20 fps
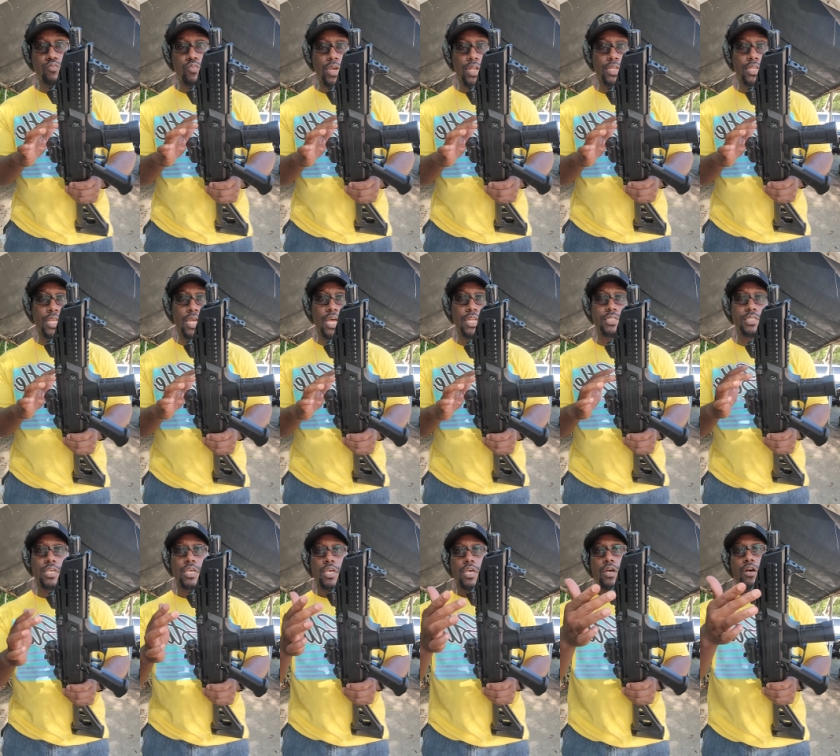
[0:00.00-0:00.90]
and red
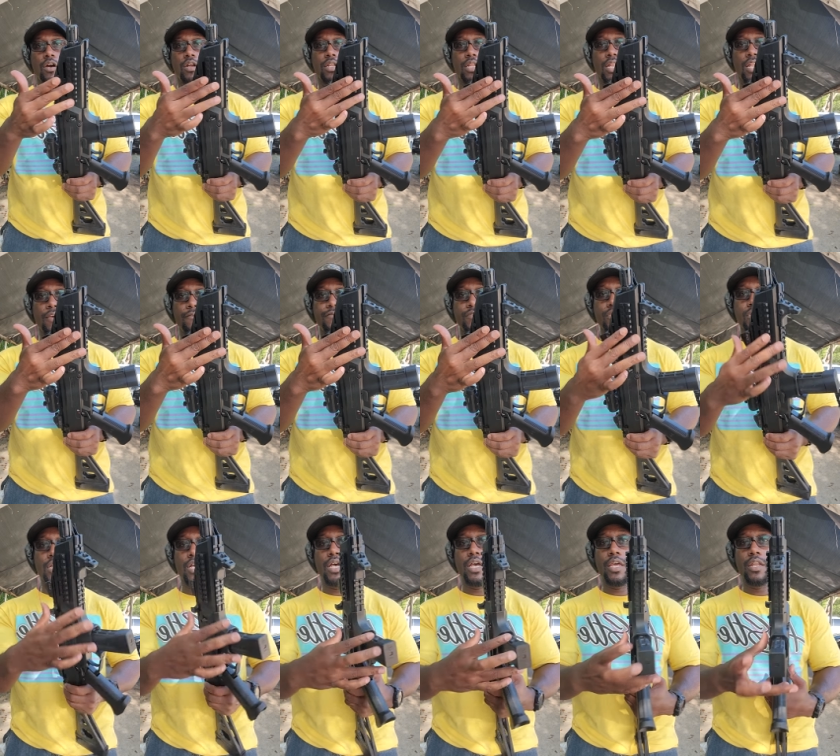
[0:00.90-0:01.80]
dots on the left
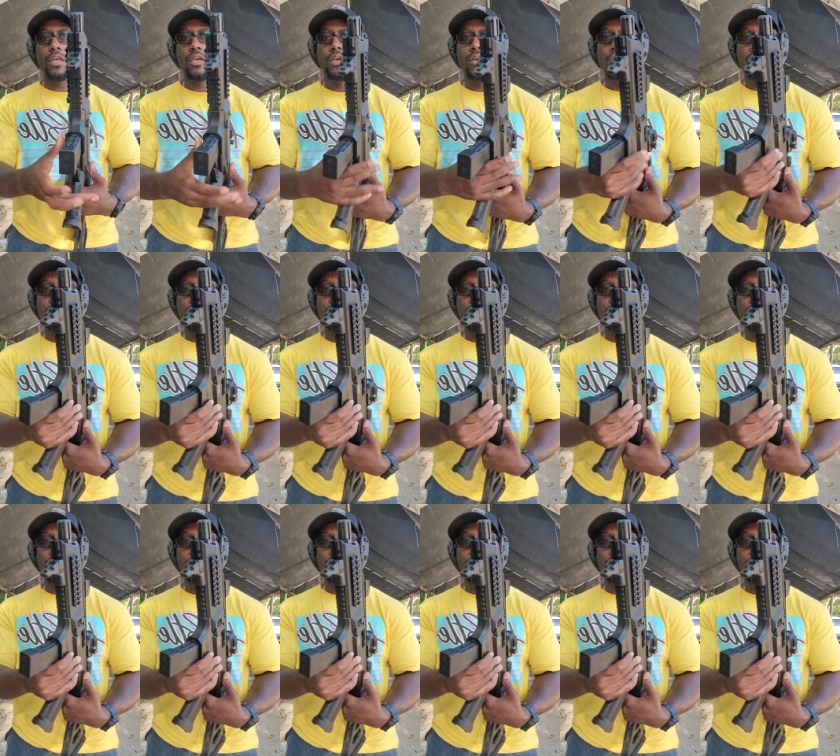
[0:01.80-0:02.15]
side